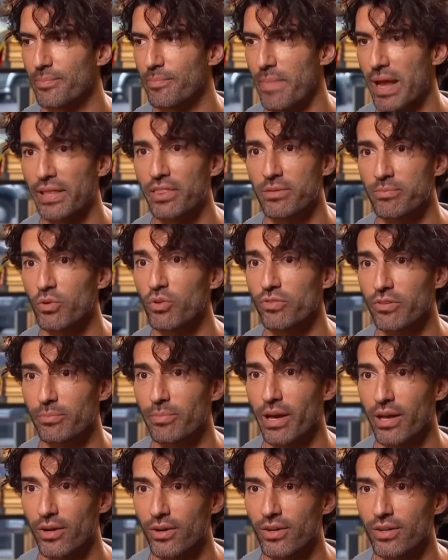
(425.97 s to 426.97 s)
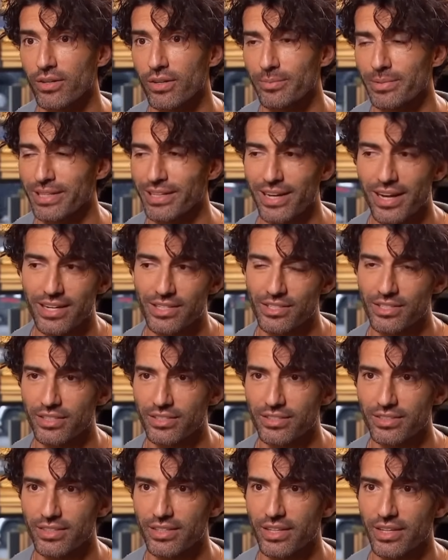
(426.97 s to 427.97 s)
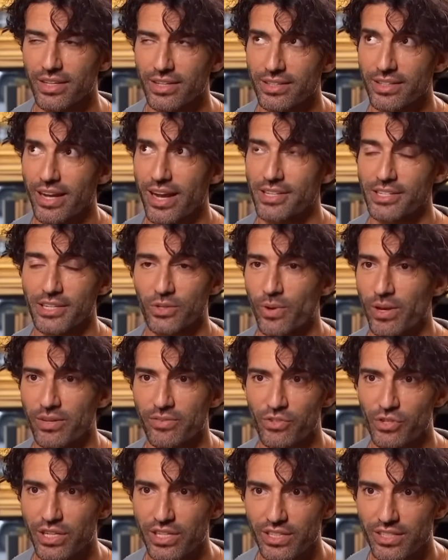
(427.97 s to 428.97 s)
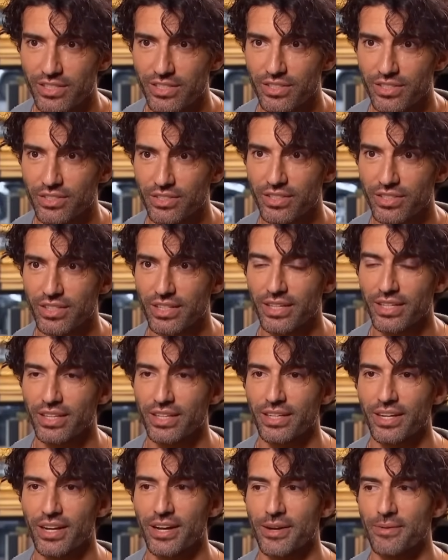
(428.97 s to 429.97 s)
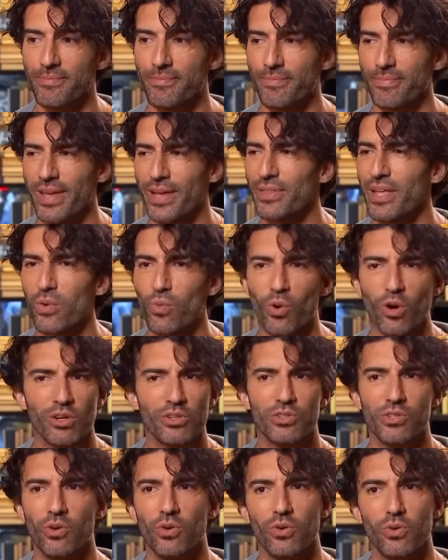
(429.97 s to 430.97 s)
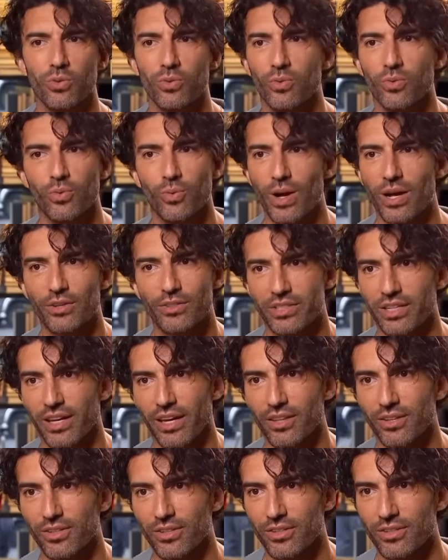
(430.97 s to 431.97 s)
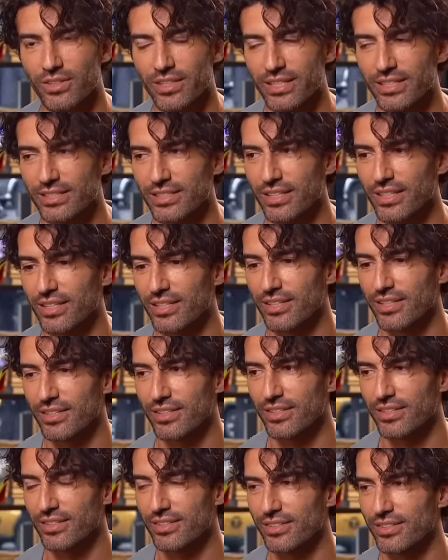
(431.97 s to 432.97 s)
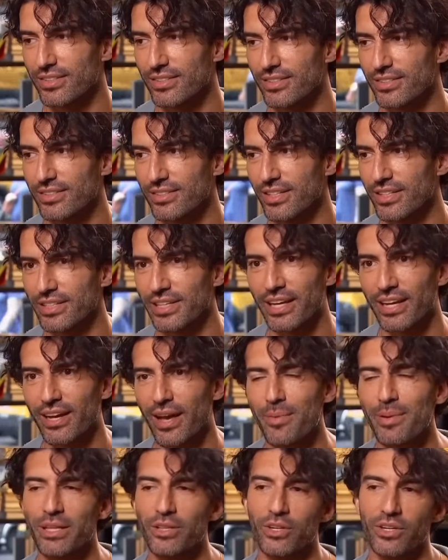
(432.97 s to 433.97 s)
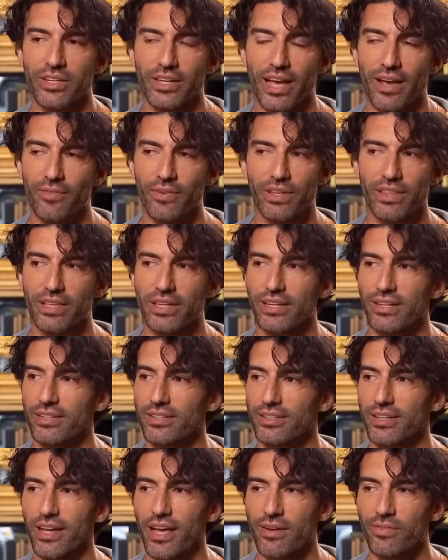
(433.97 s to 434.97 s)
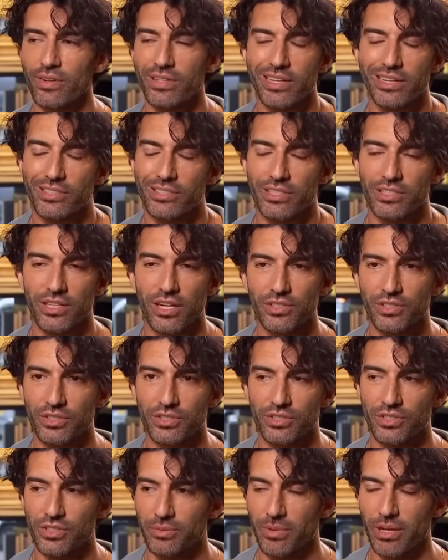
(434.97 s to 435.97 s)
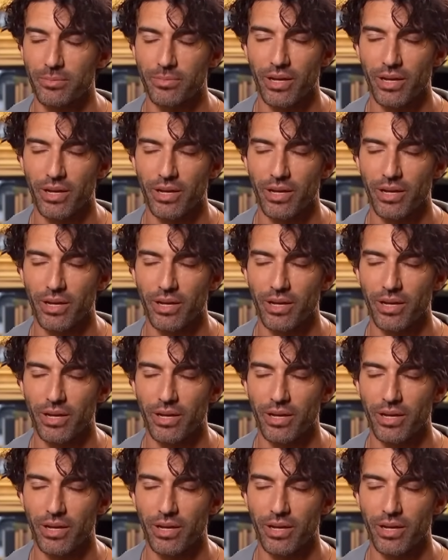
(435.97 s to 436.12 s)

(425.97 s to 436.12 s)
made the movie better. I mean, the guy's a creative genius, and they work so well together. And yeah, I mean, look, everything she touches, she made